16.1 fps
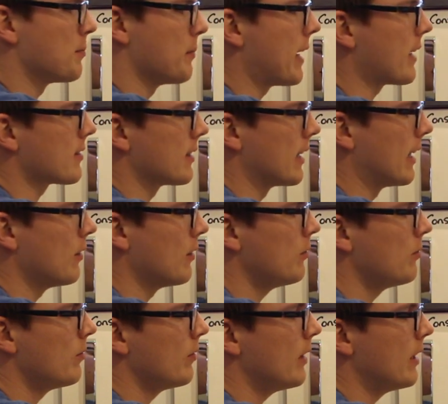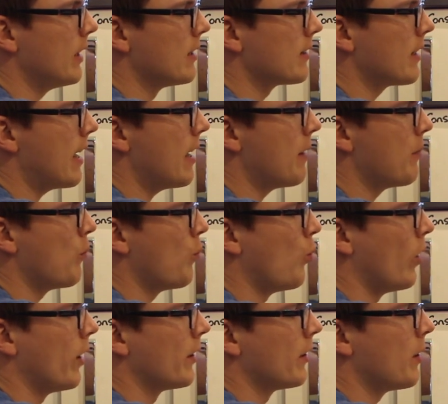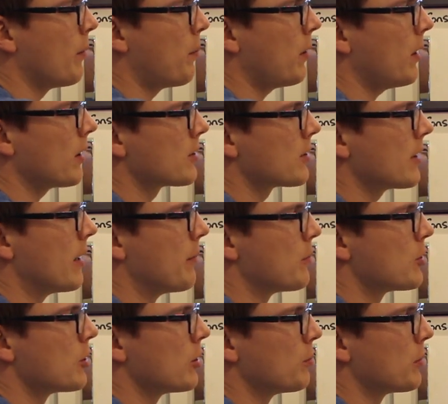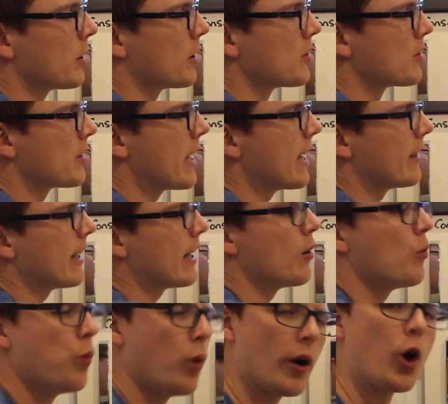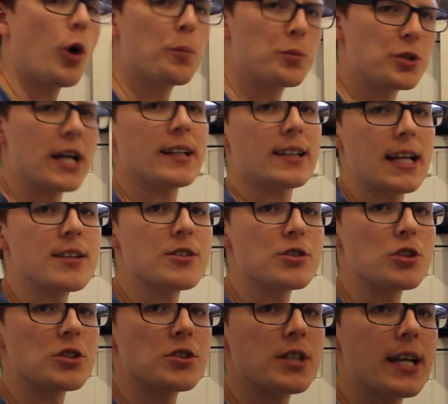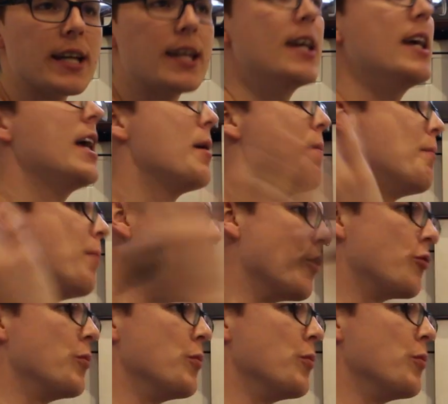mass now is m1 plus m2 because they are now one object, let's just say, both